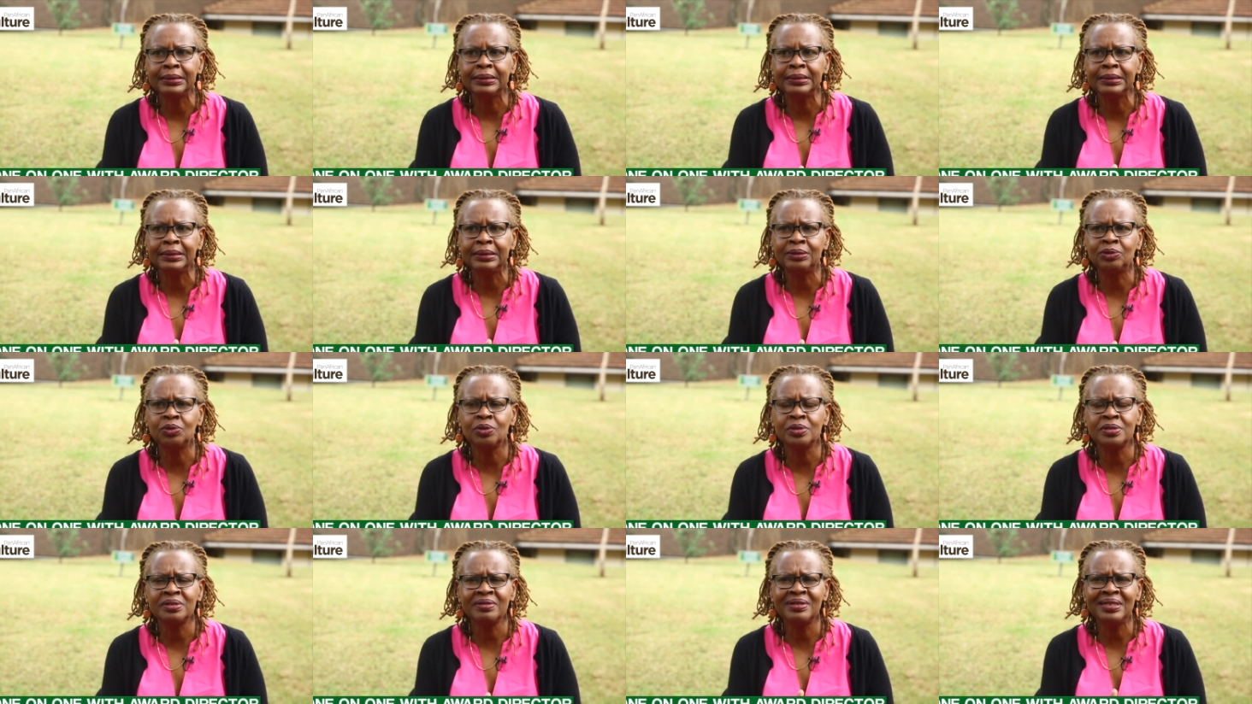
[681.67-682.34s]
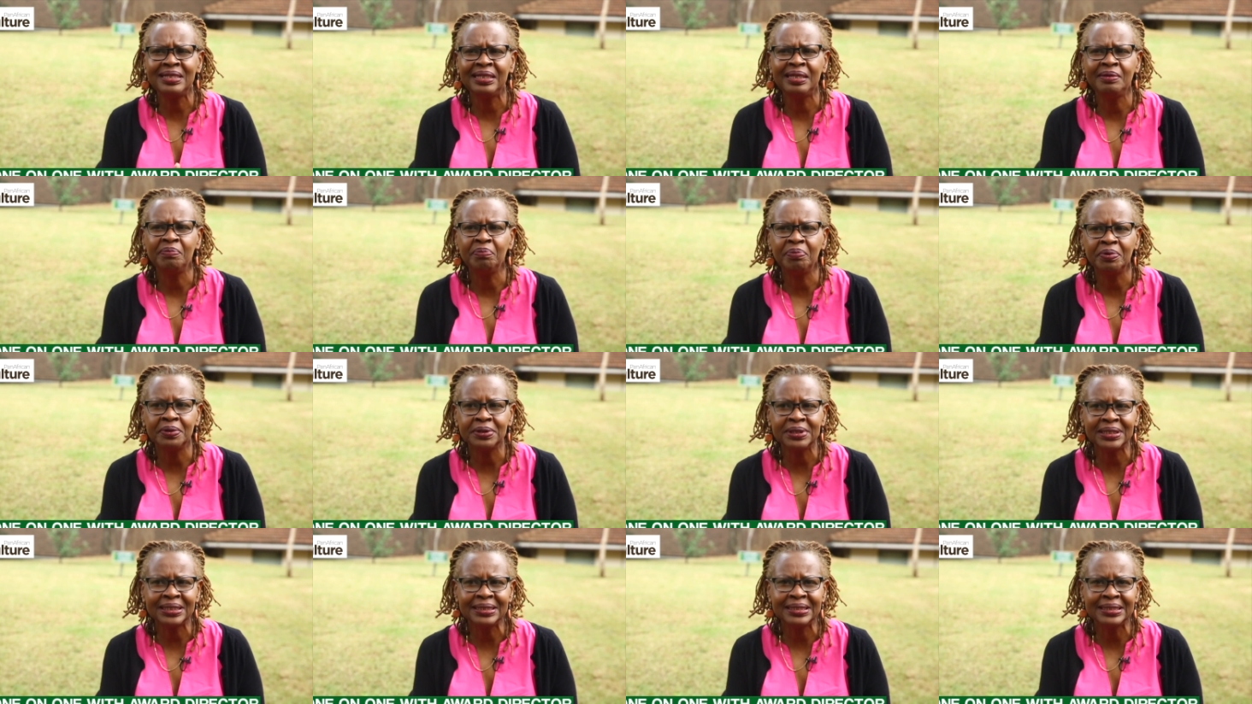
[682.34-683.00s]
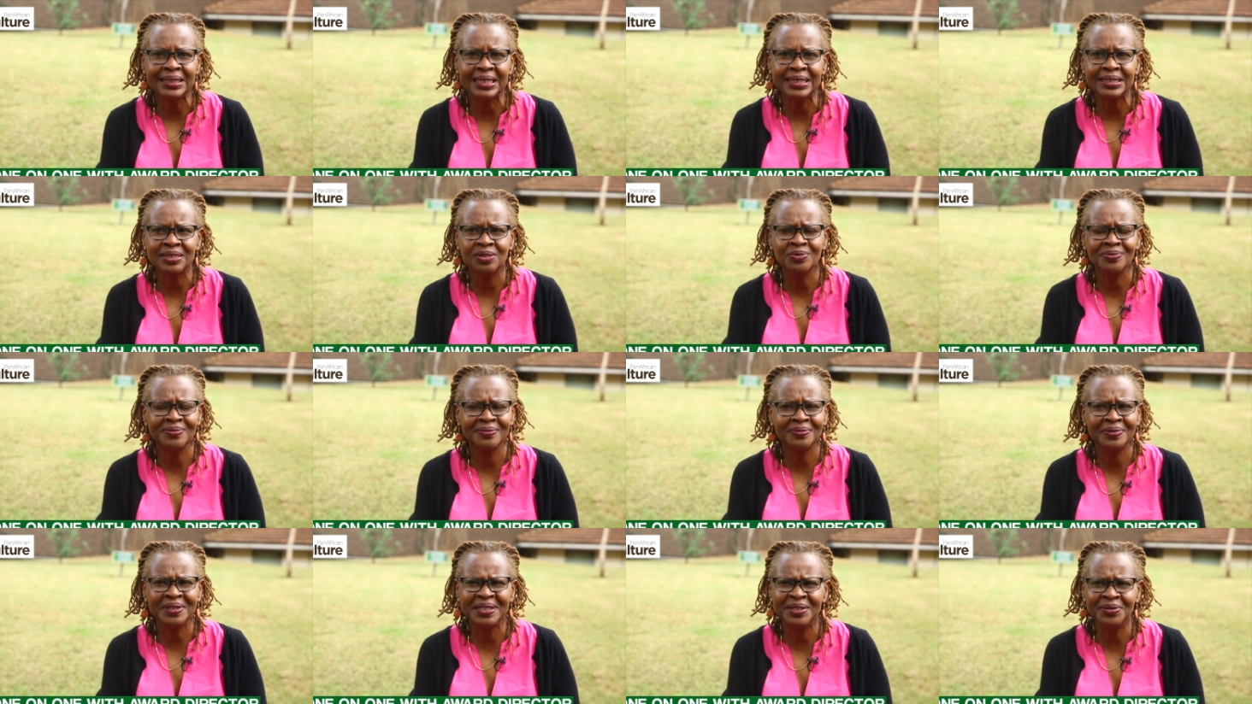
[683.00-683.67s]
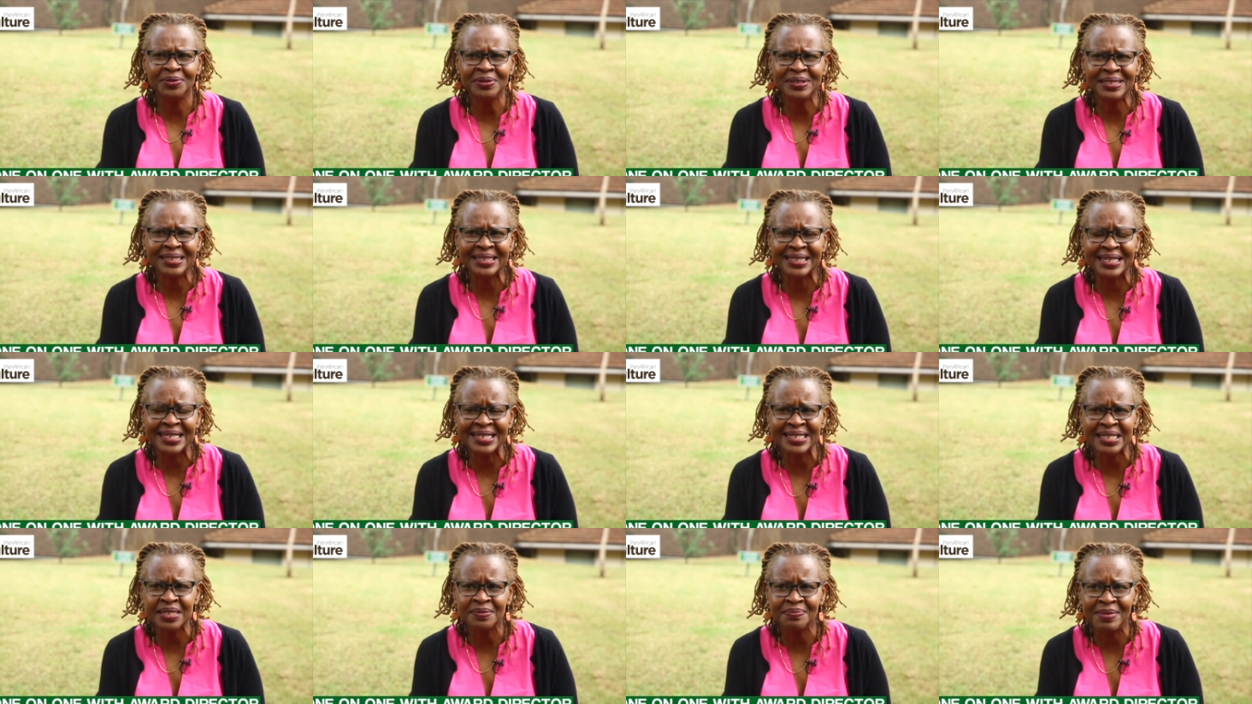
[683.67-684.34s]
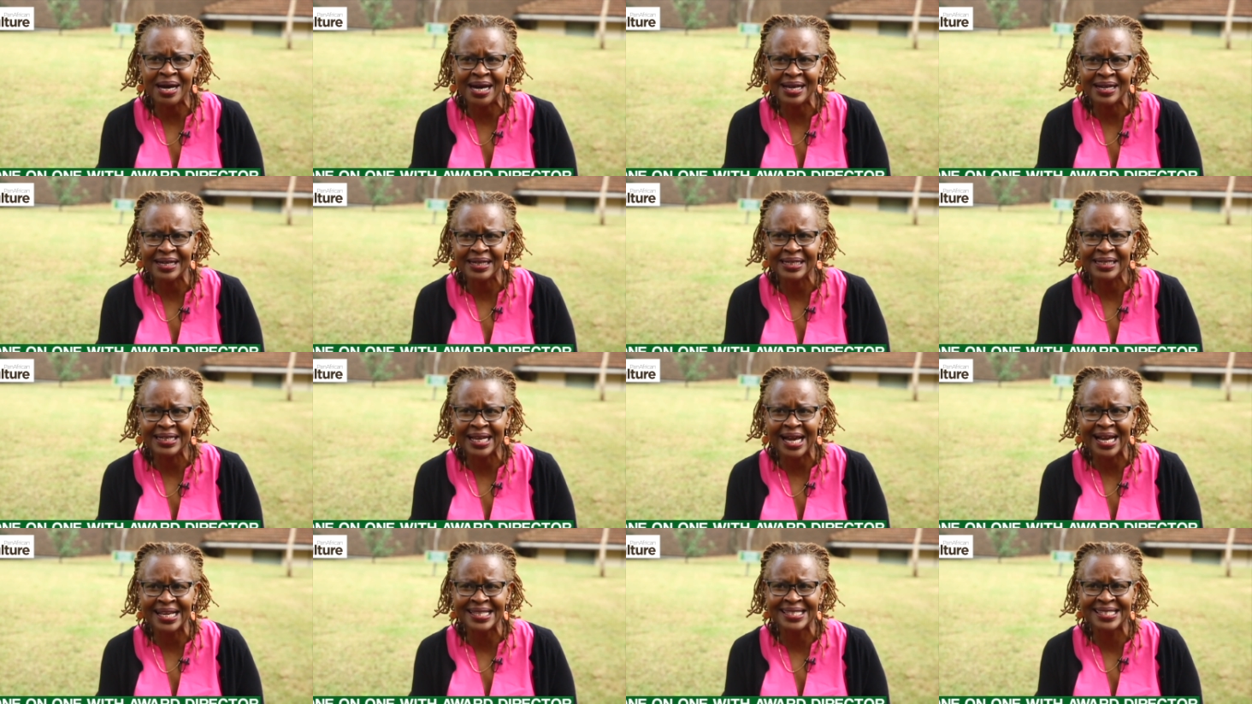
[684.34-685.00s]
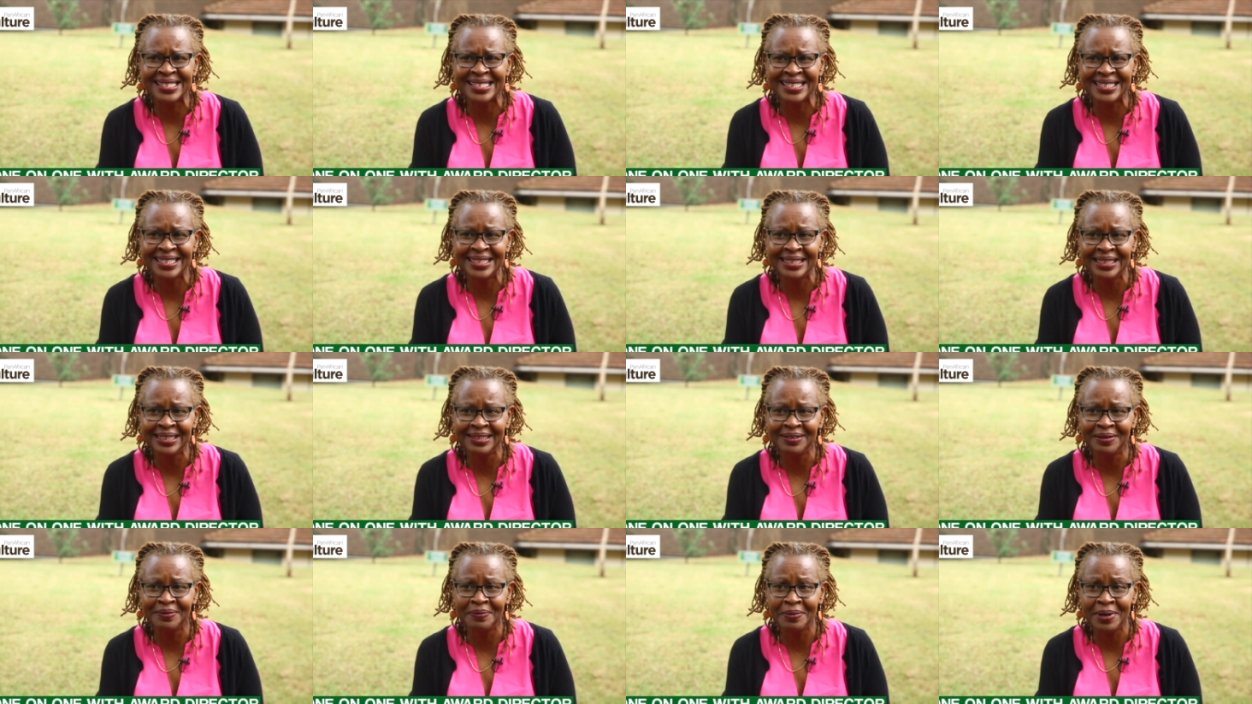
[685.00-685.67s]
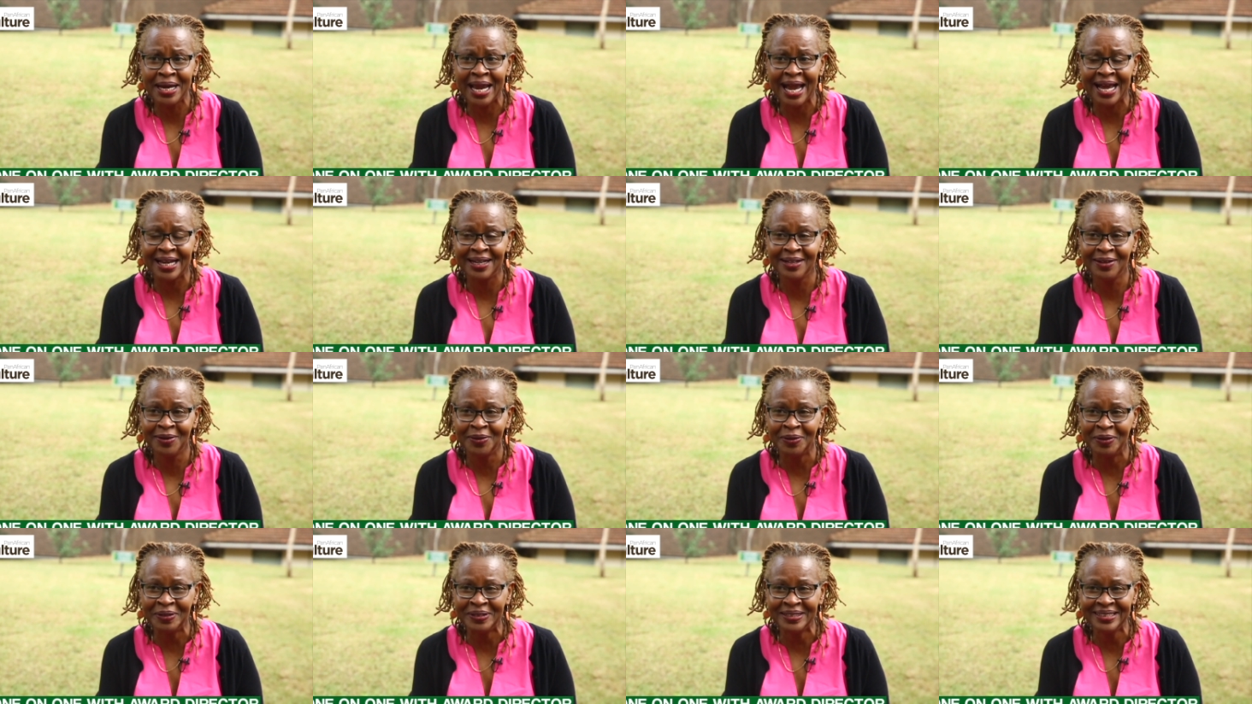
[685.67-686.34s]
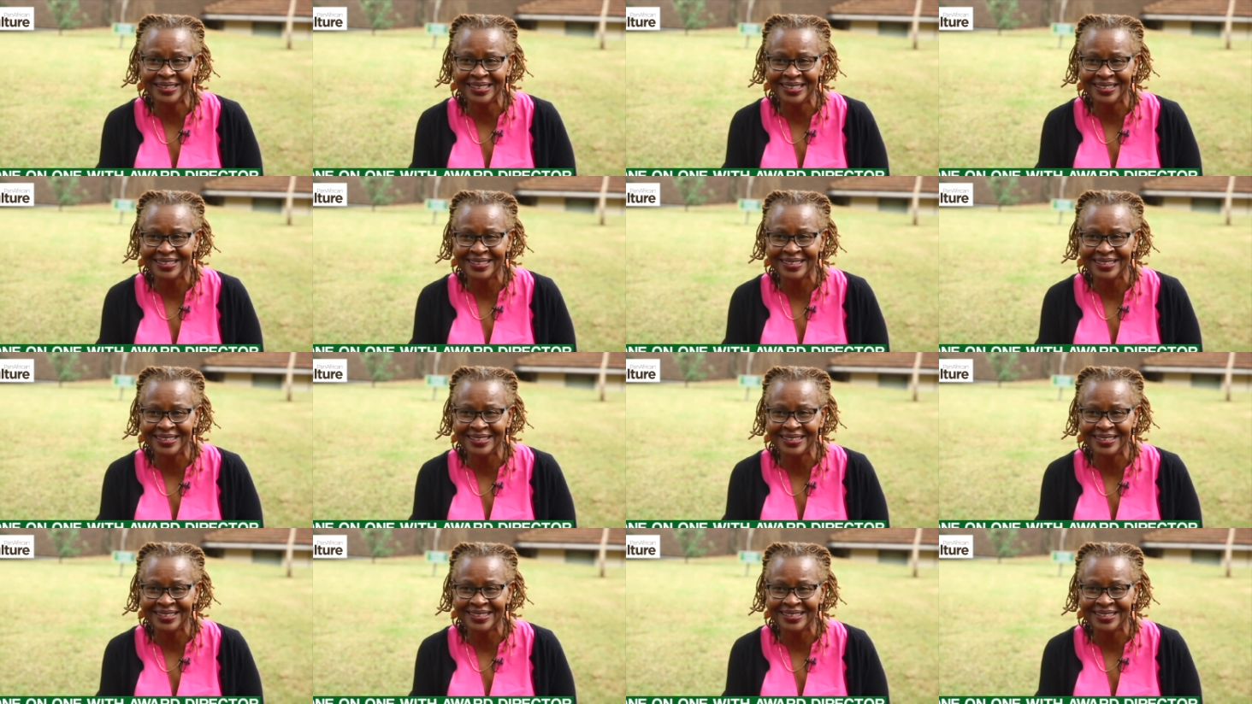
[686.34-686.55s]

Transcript: it was really important that we don't get married until we had gone